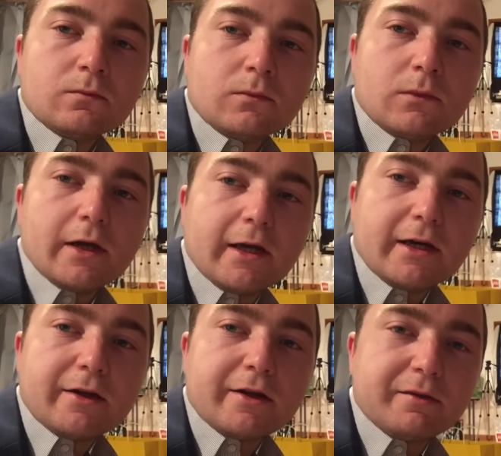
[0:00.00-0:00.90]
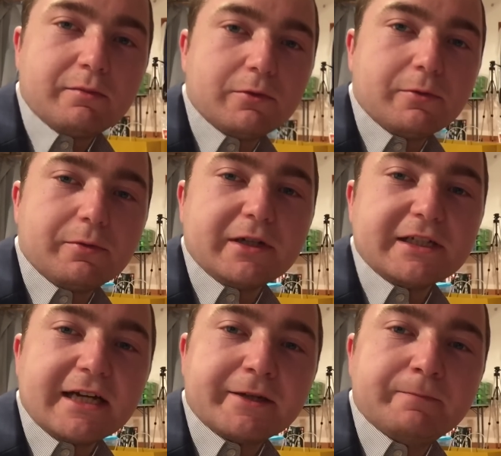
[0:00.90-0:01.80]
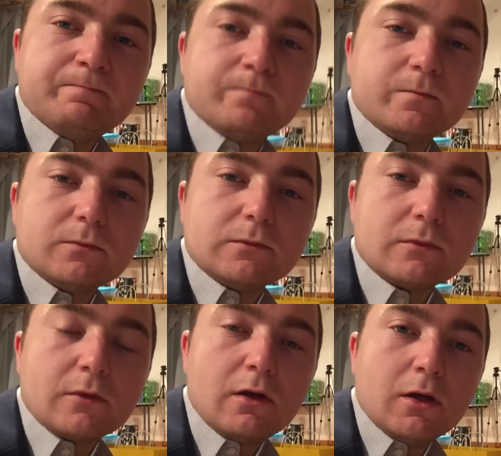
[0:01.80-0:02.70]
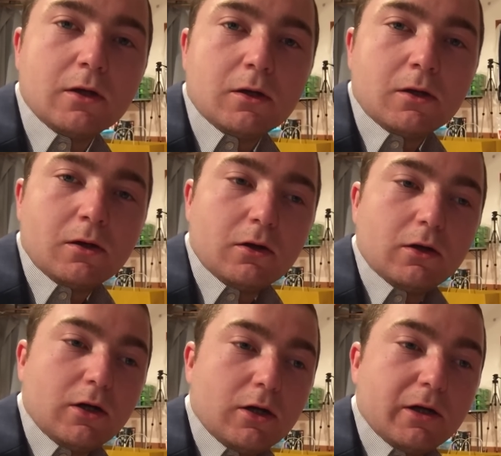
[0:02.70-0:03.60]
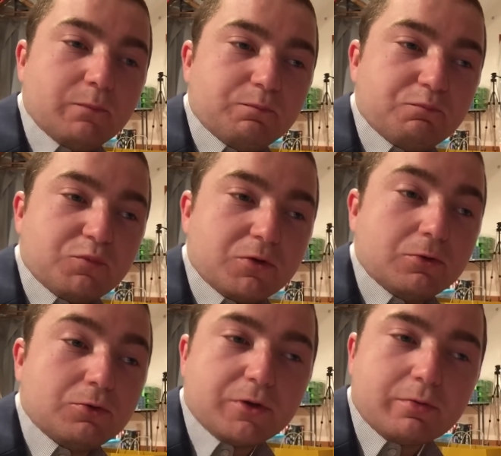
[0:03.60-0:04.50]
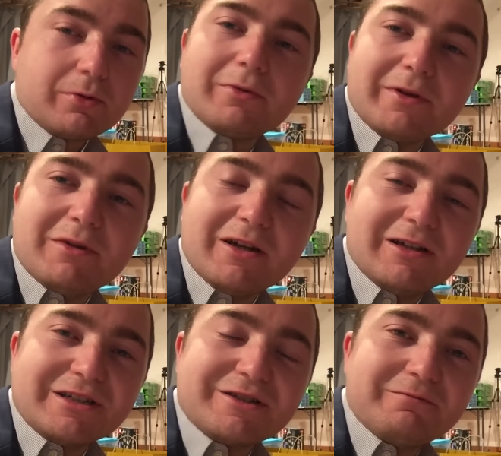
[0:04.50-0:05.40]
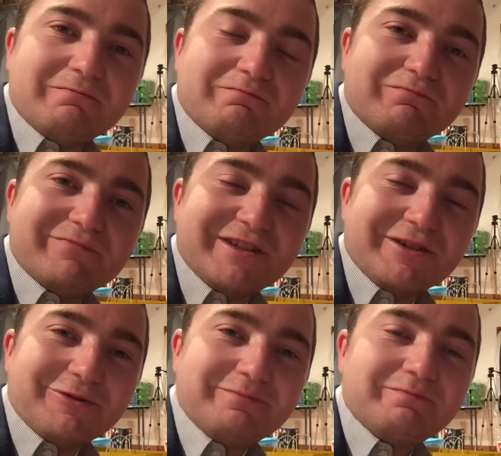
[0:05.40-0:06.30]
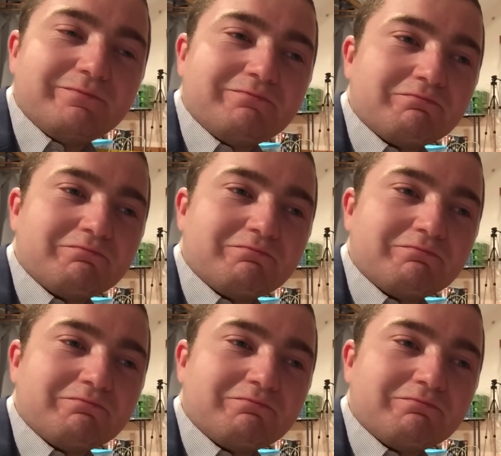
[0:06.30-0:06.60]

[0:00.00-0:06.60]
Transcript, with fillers: The internet came to the rescue of YouTuber RepublicAttak, whose house was burglarized for over $18,000 worth of